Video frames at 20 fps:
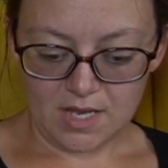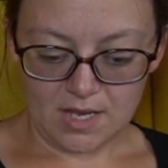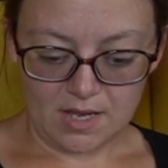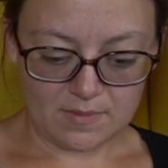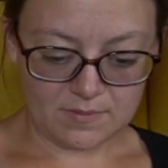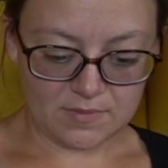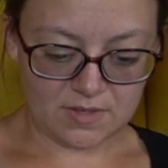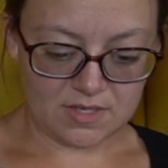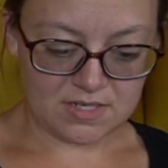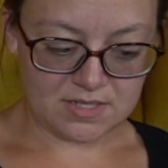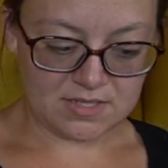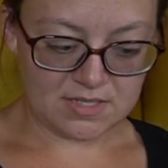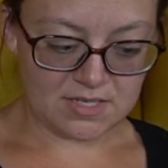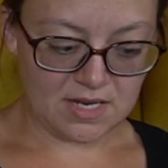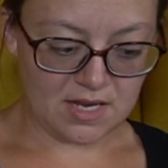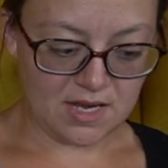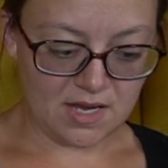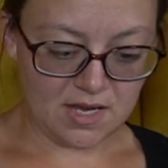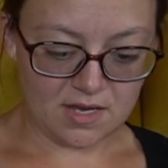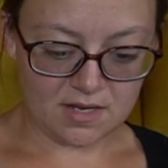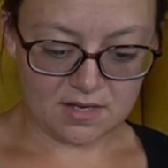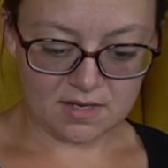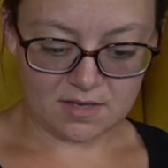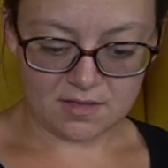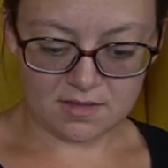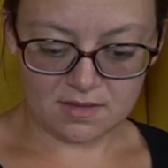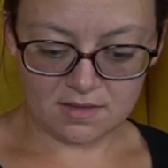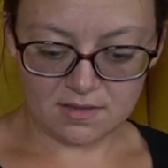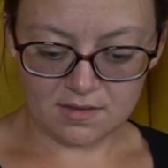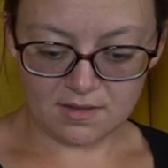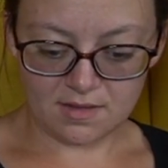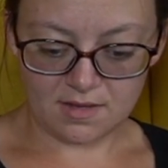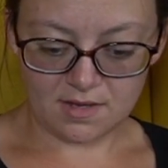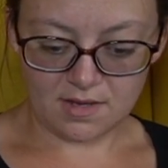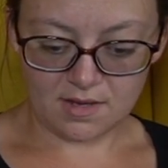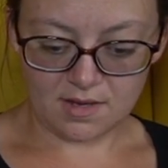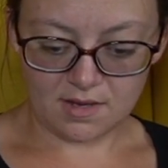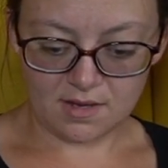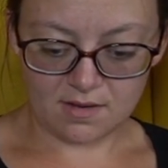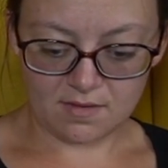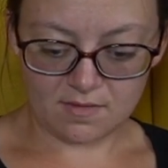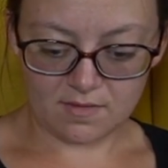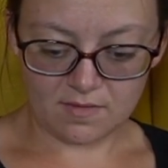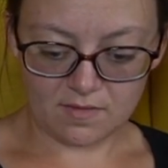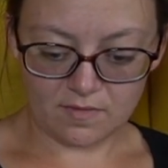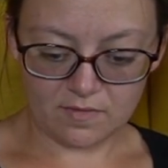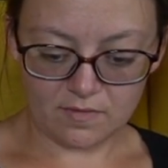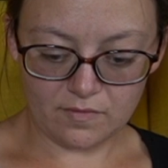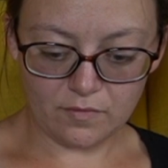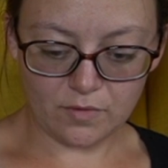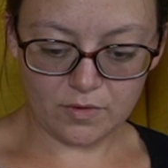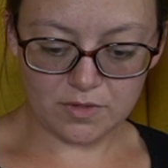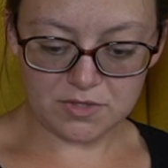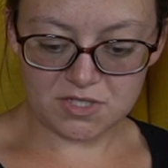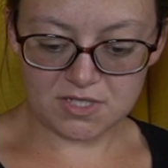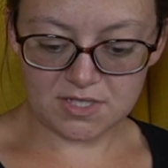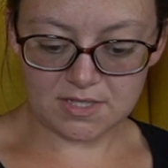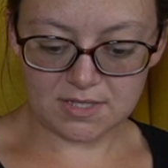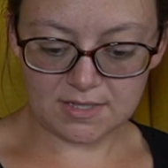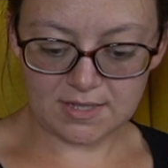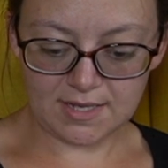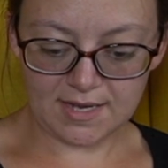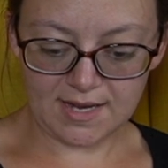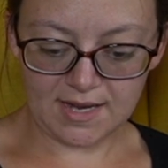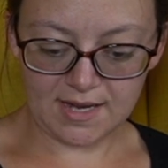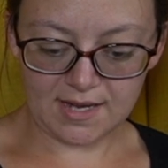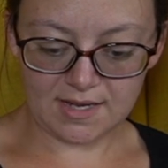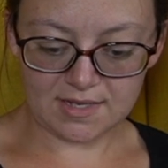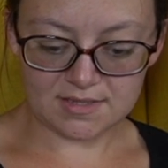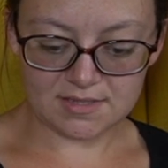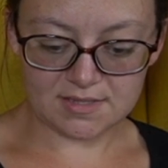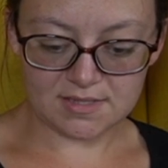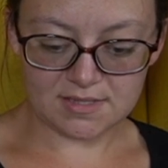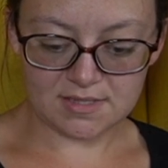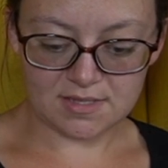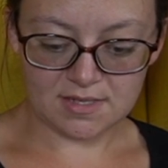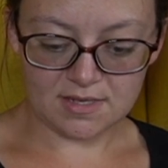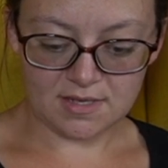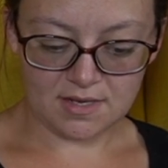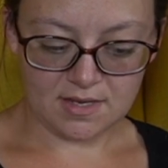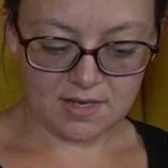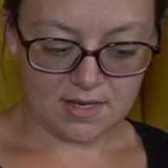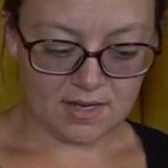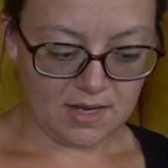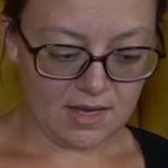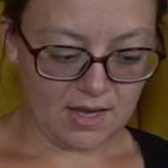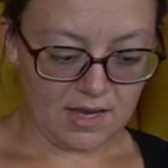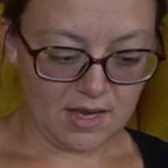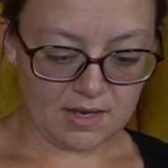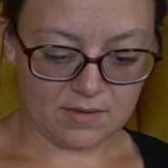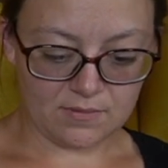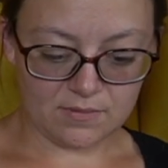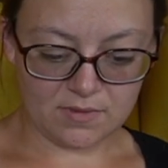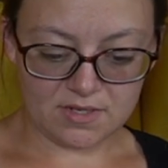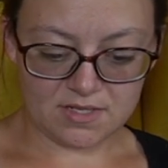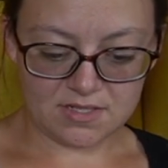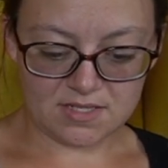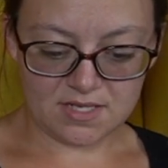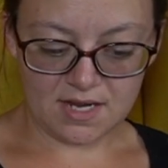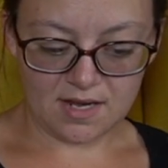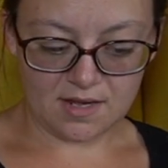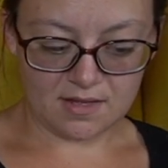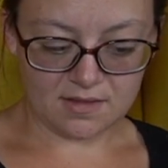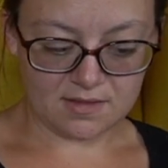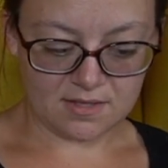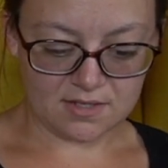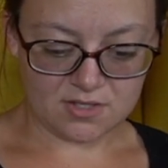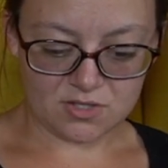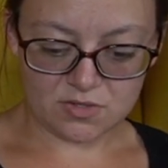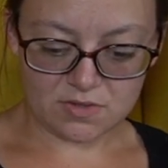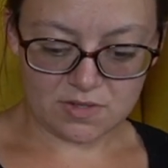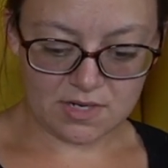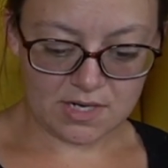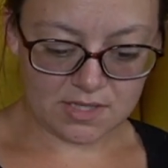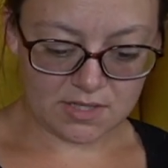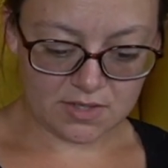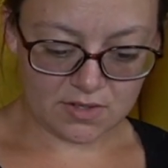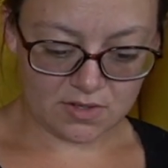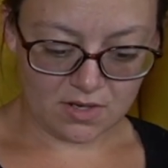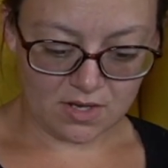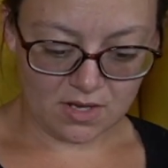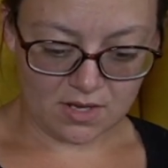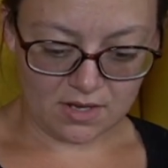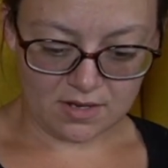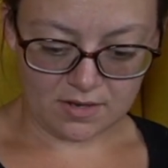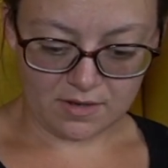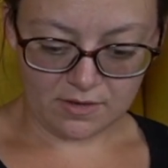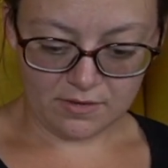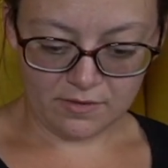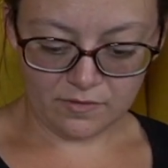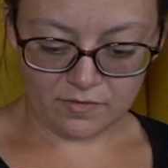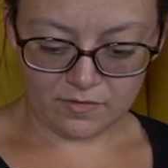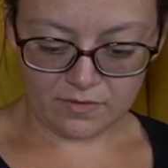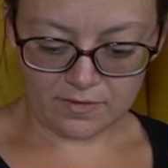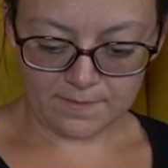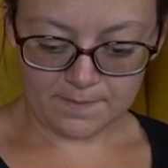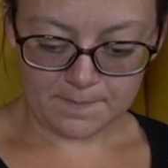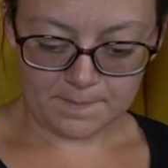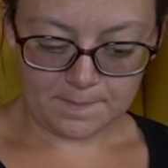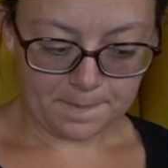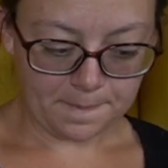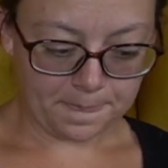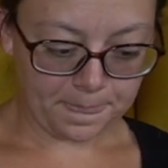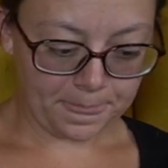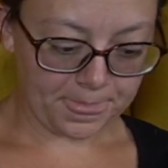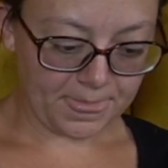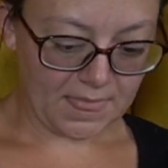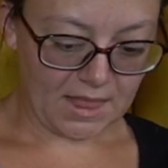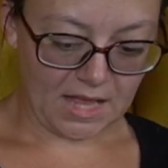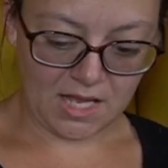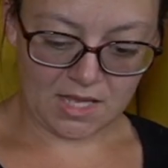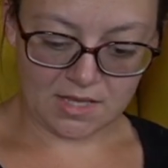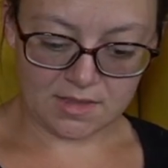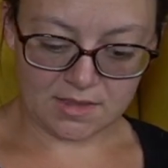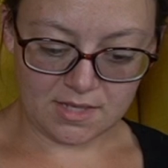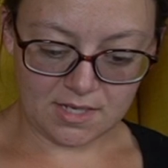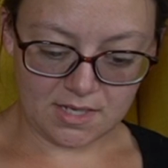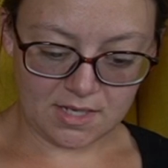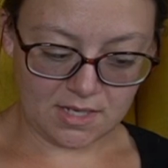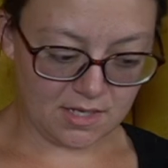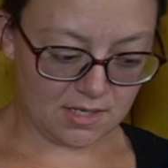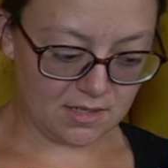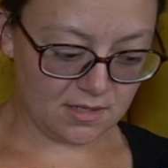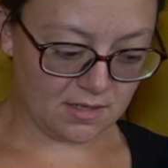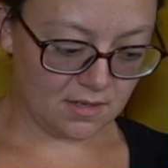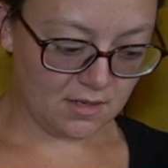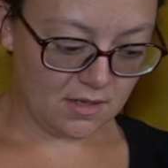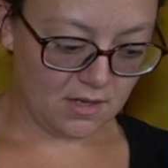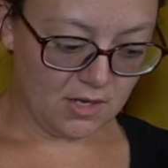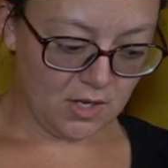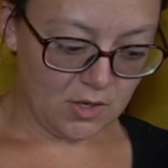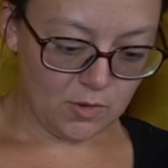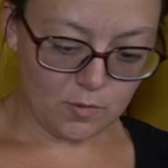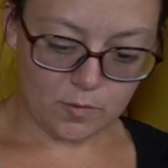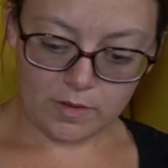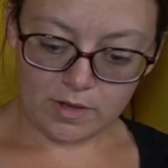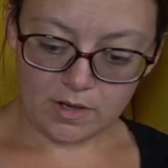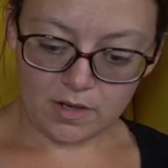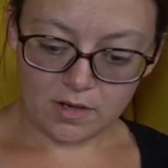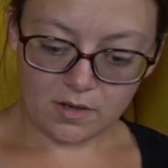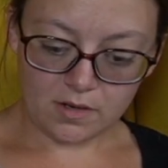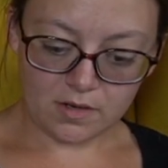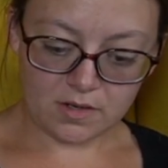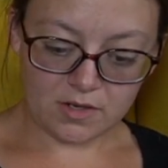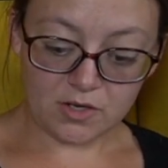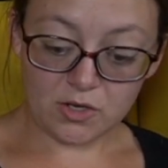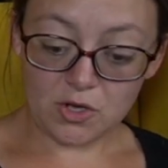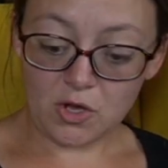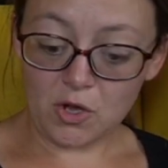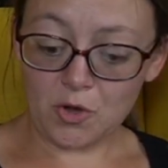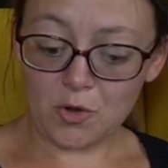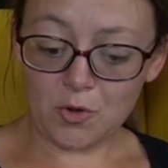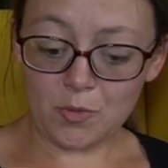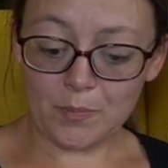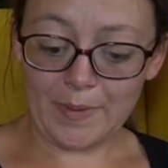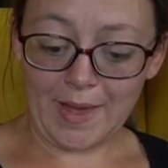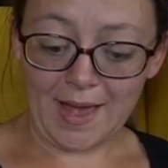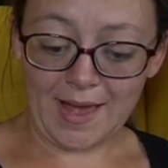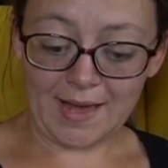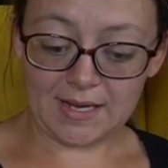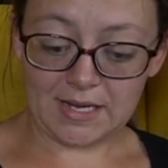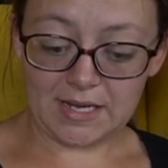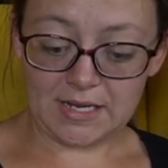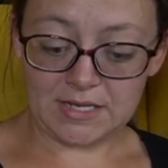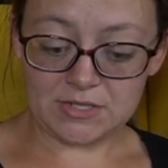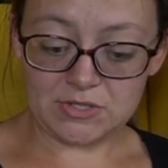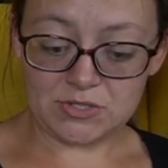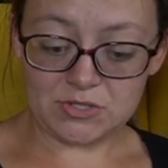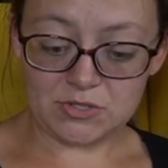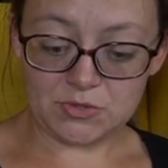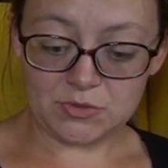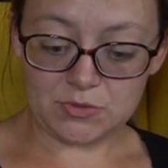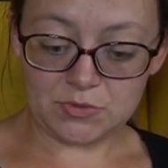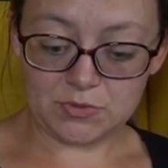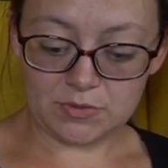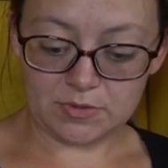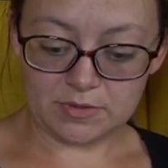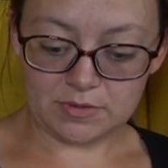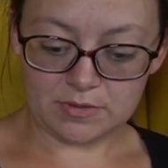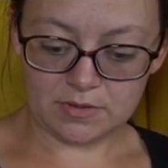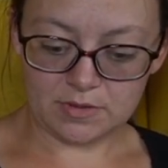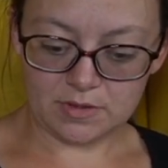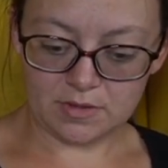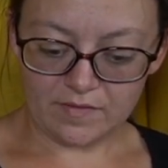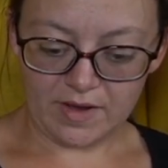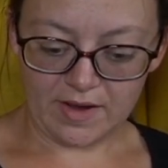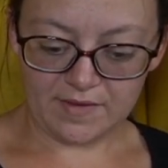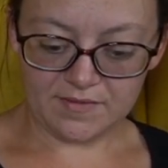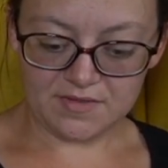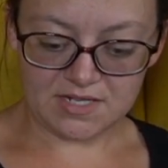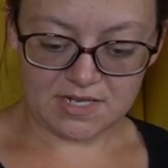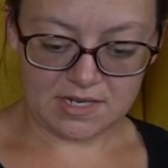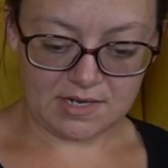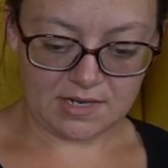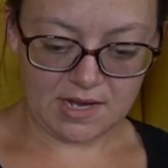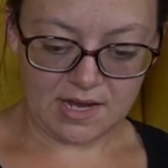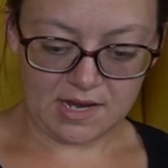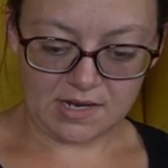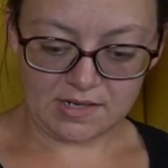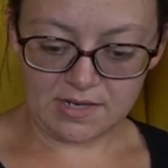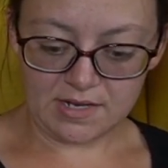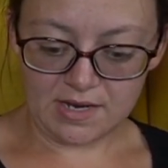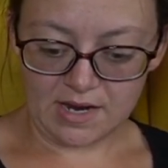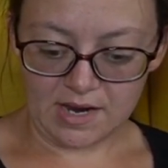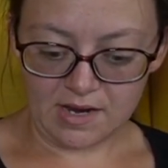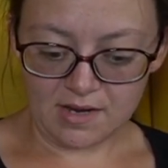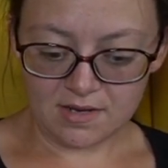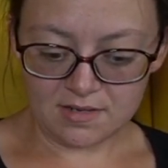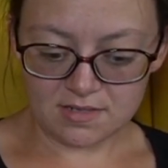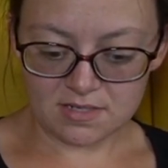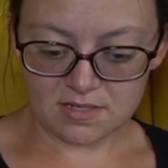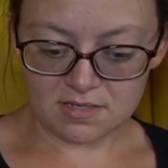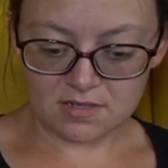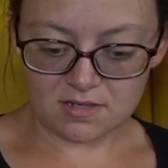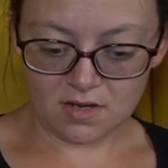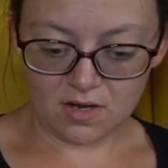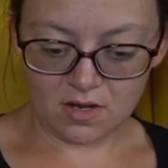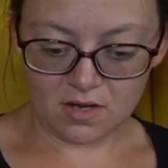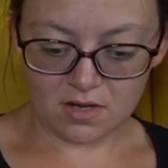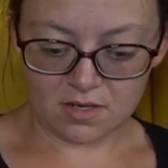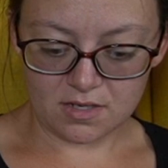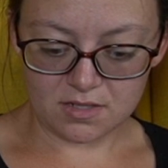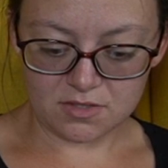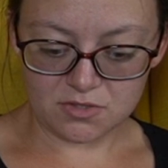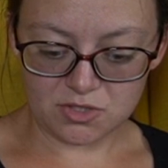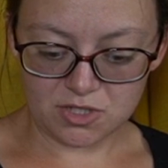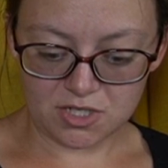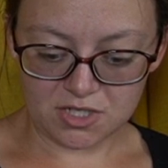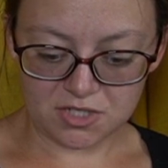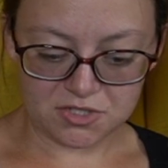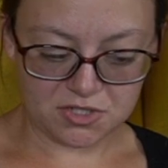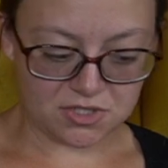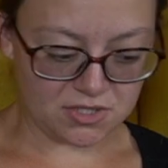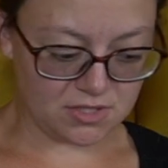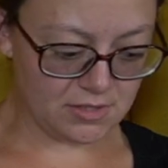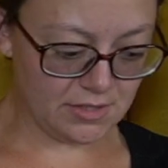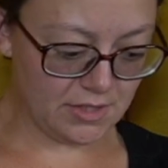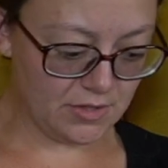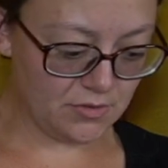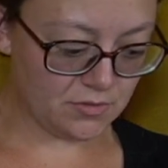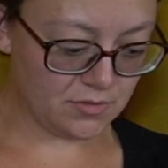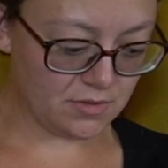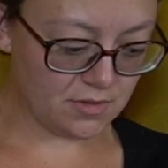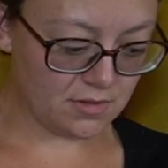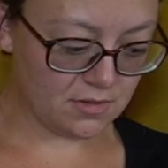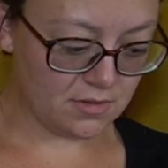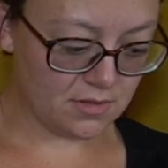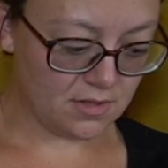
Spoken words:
I'm gonna take the forging class. And I'm gonna take the trailer off. And then we are gonna go back and do $510.88 on Josh's loan.